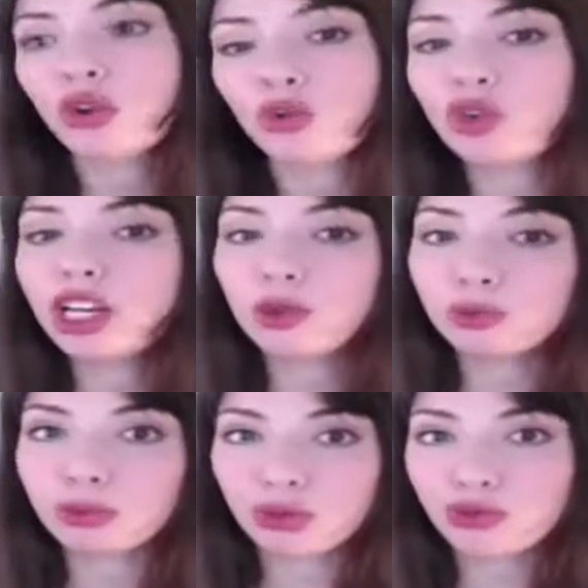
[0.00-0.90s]
really
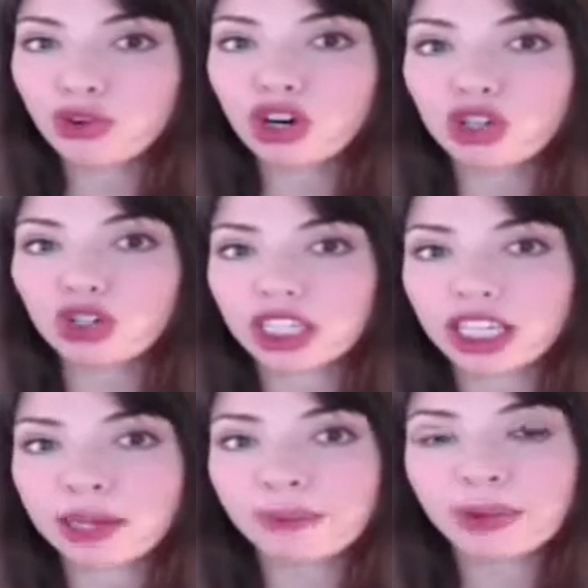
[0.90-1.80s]
would prefer to
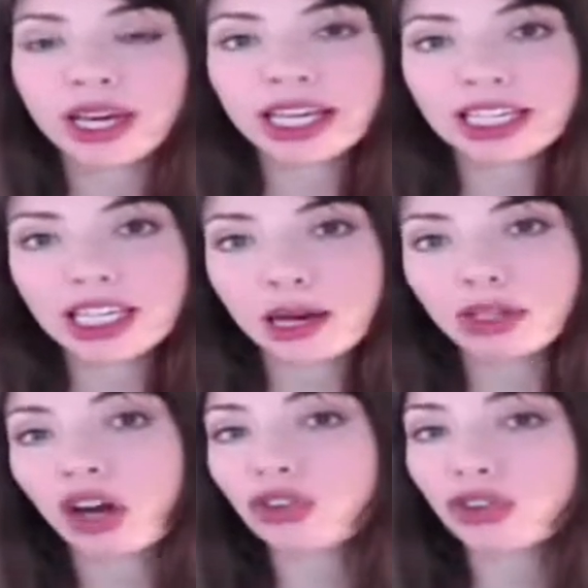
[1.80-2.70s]
keep
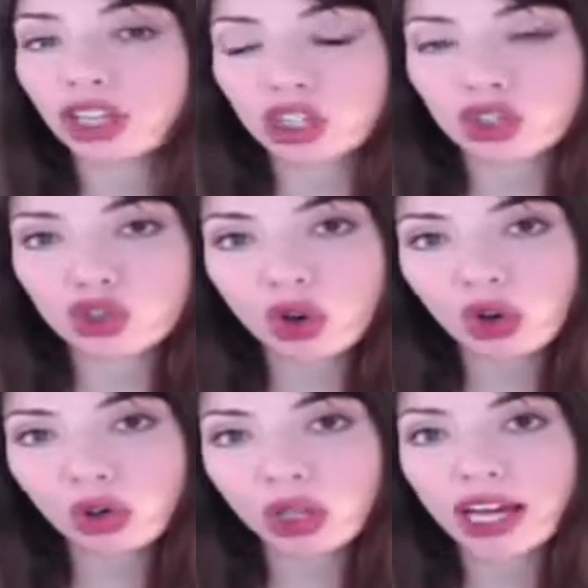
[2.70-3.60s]
Yemen under their
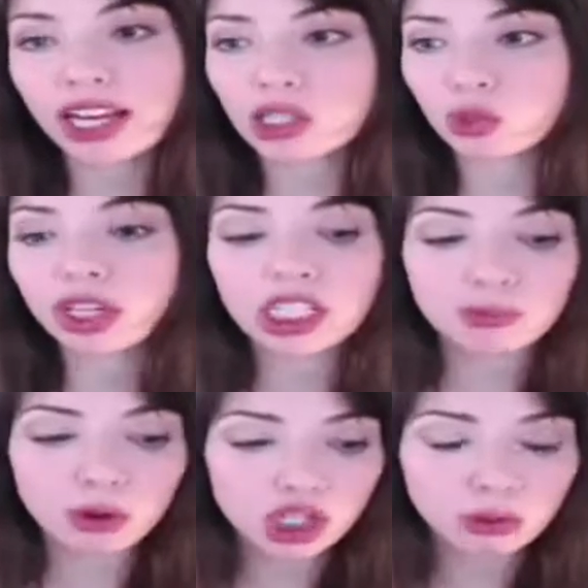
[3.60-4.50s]
control and as weak as
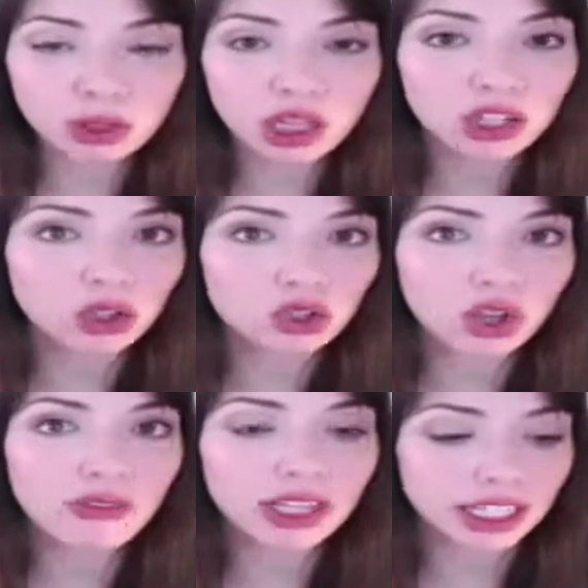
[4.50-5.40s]
possible and not to
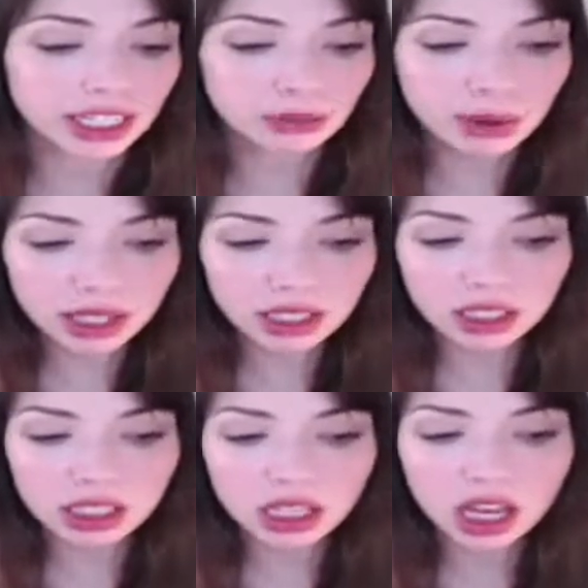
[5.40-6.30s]
have any
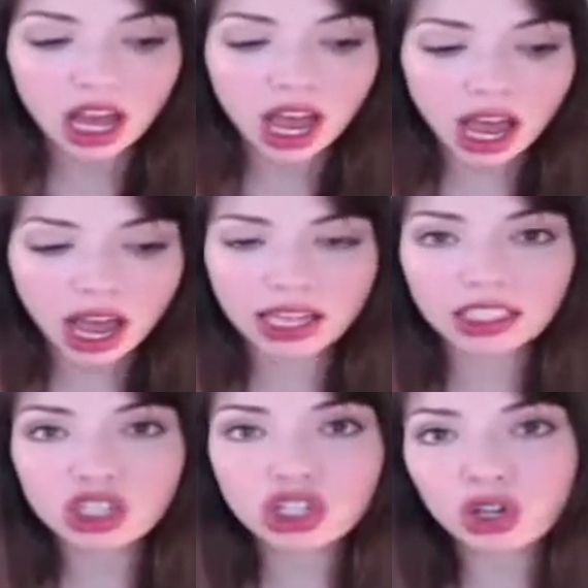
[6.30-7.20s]
independence.
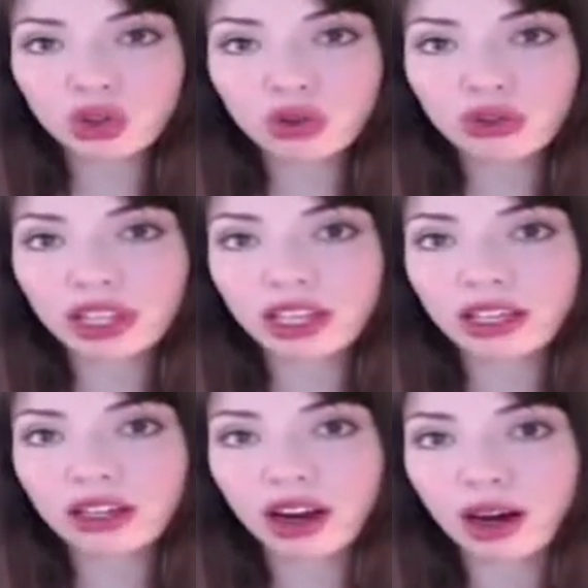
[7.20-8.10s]
And so the